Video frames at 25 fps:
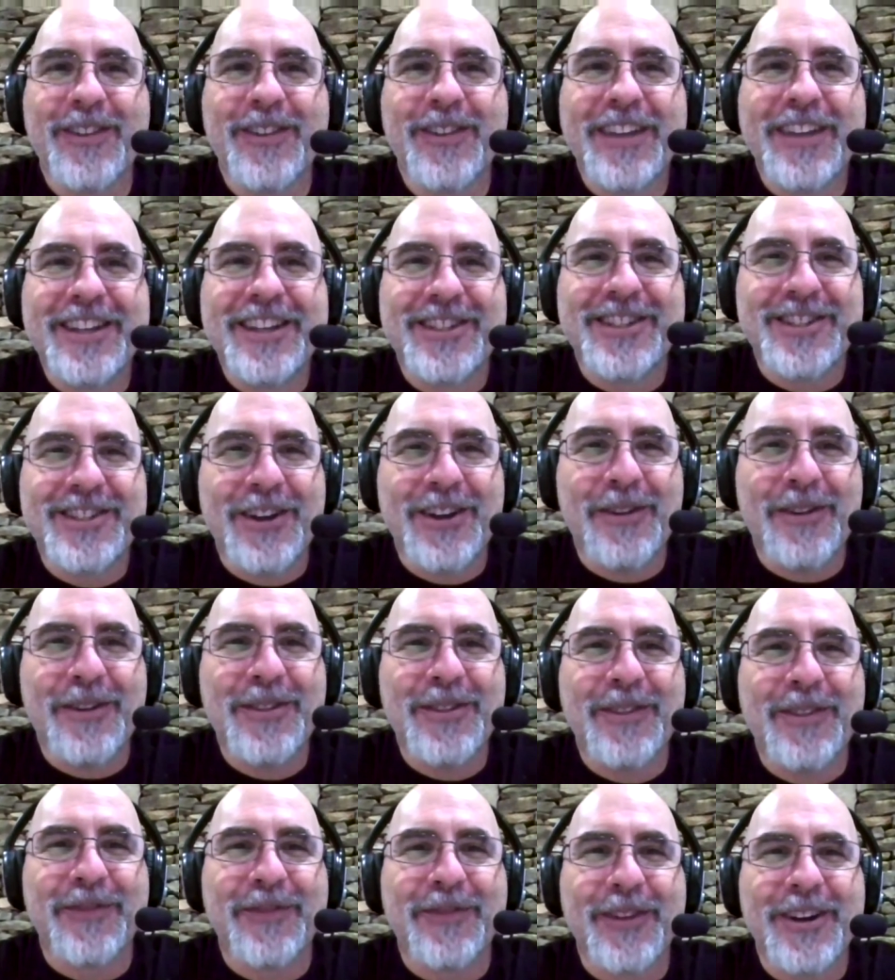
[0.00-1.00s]
showed the
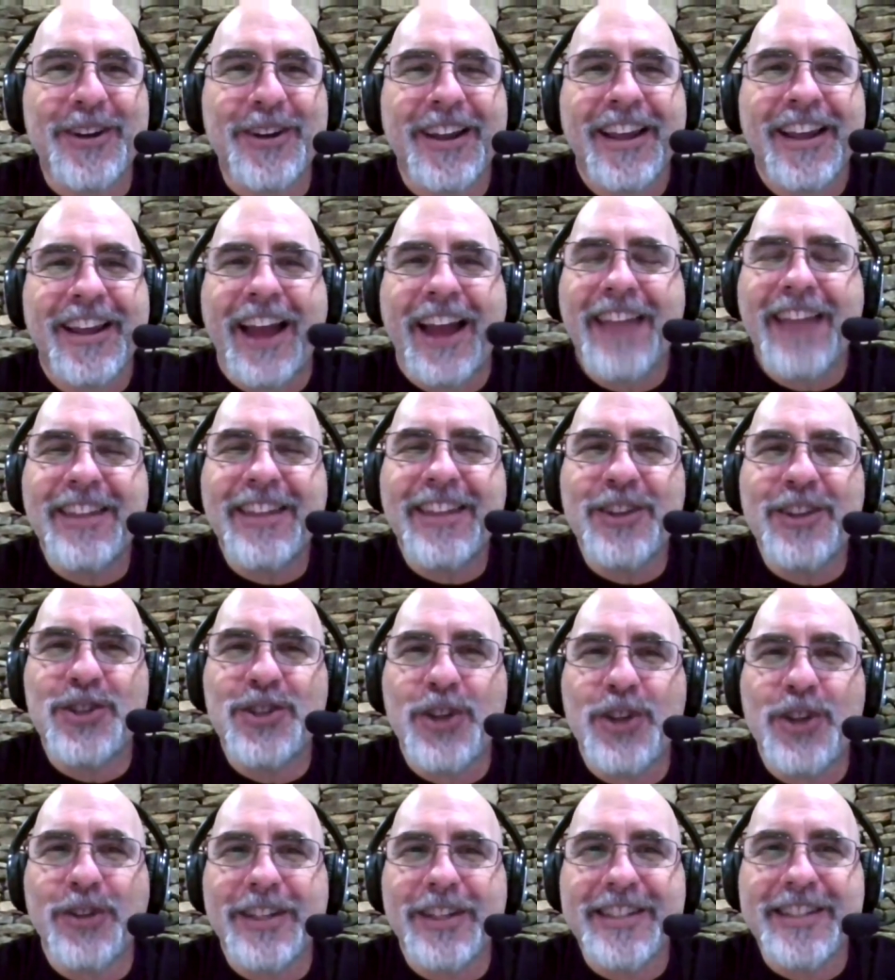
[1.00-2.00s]
first. I think you
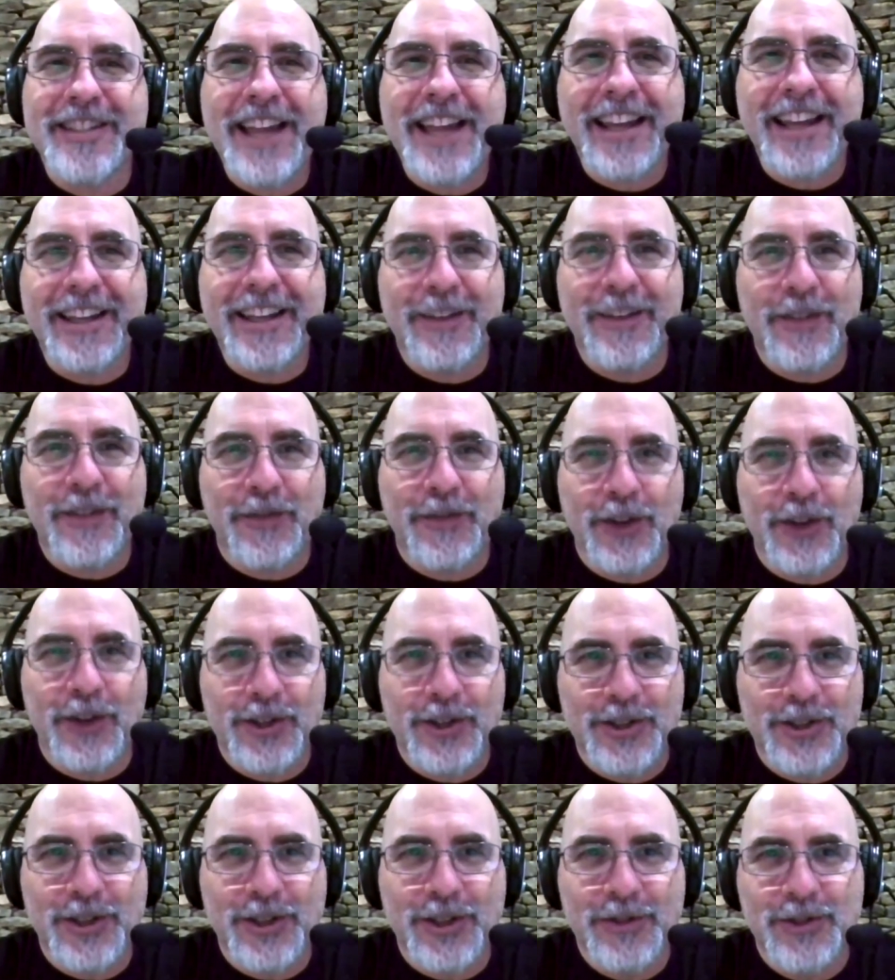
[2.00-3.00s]
showed the second of the
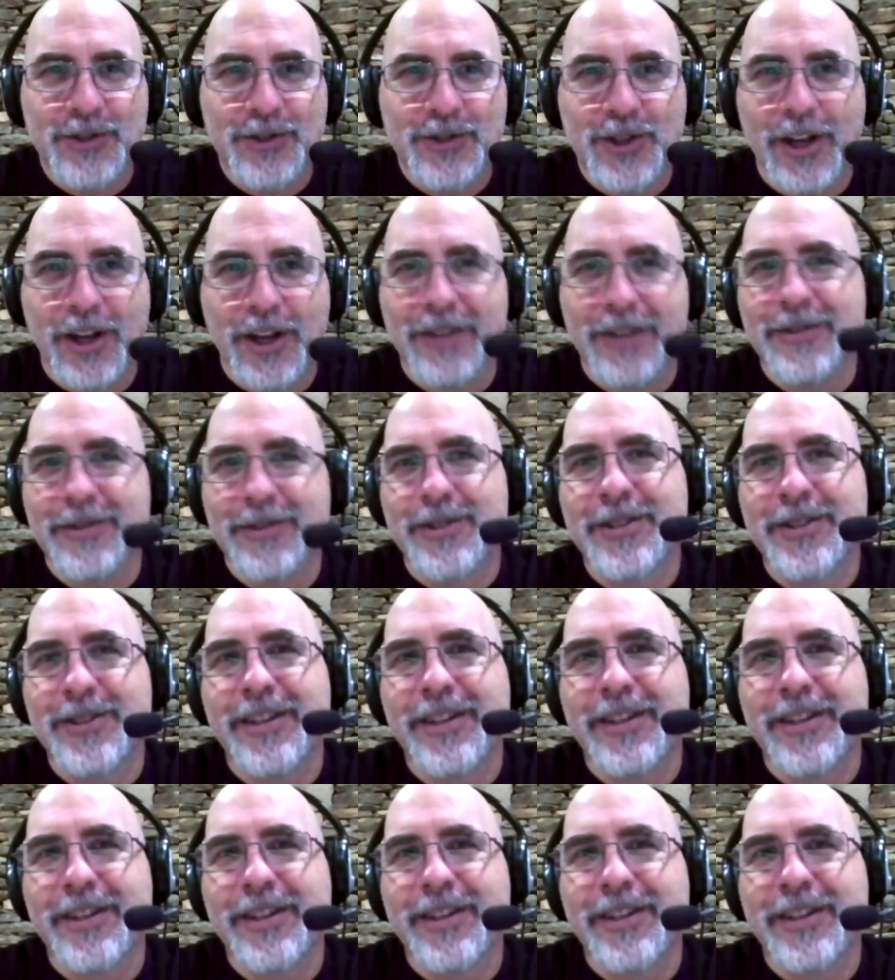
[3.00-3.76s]
first two shows. I,